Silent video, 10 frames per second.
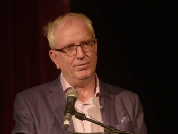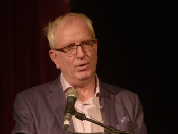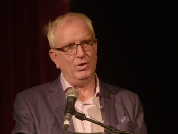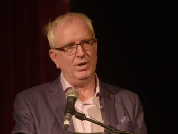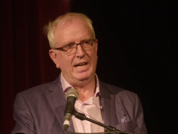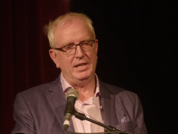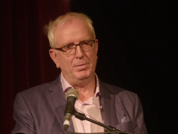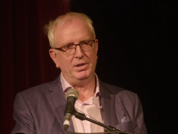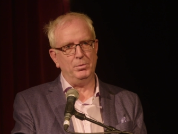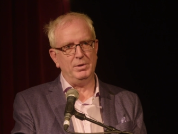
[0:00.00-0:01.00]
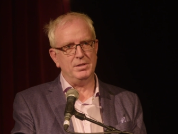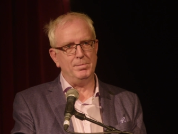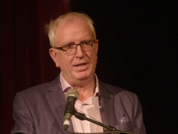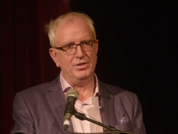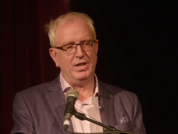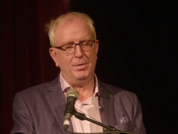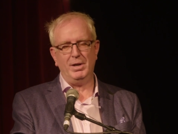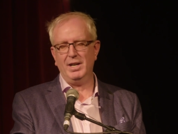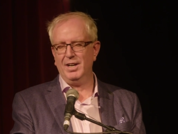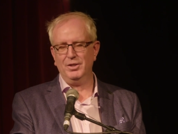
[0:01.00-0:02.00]
for anybody with dementia, and
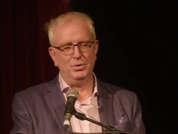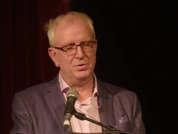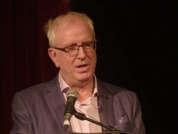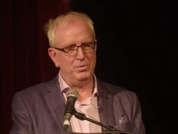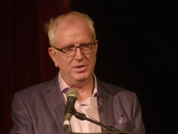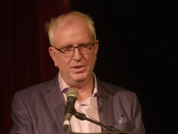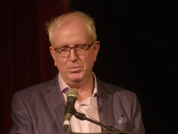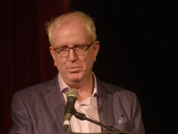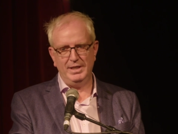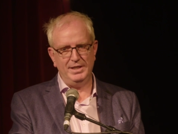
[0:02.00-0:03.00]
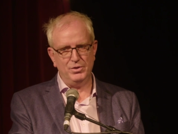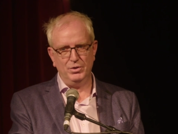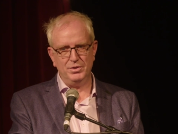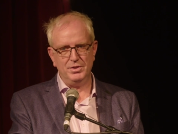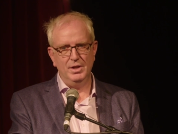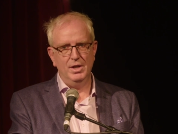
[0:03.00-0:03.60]
my heart goes out to you, it really does